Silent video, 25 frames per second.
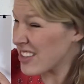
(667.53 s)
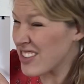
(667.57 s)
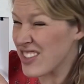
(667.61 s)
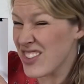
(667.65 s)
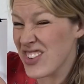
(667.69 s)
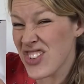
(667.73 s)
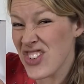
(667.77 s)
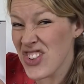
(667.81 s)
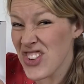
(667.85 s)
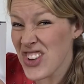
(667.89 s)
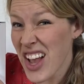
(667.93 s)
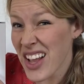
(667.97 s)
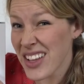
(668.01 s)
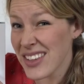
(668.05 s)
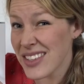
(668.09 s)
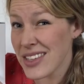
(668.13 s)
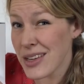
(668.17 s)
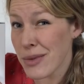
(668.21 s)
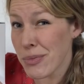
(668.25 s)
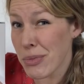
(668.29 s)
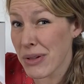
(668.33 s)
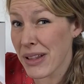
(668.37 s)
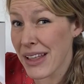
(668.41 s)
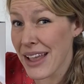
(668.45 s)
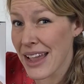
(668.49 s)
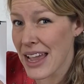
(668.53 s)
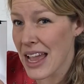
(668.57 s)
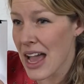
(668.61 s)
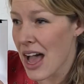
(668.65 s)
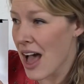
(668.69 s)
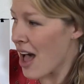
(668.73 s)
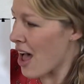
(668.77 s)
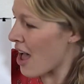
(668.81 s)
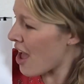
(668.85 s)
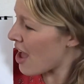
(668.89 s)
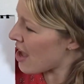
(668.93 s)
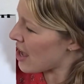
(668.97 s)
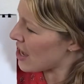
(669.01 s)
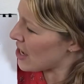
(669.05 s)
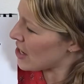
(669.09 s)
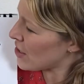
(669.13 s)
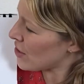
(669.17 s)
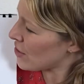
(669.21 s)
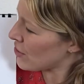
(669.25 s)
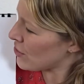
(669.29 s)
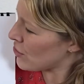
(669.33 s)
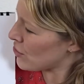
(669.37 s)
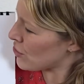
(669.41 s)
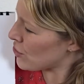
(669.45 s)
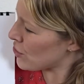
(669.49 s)
Just to play a
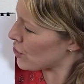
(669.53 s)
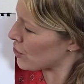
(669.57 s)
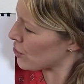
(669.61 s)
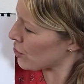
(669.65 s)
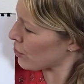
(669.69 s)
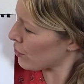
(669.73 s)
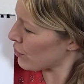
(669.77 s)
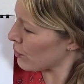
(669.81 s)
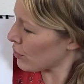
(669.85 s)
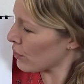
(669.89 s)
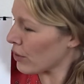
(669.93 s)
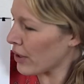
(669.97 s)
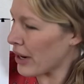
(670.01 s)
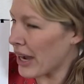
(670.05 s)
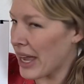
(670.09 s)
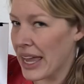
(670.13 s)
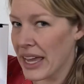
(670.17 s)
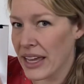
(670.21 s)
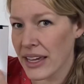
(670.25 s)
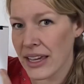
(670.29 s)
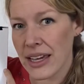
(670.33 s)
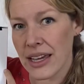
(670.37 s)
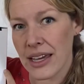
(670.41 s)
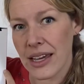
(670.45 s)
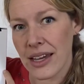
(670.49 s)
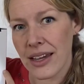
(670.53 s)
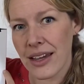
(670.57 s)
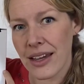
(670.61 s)
trick.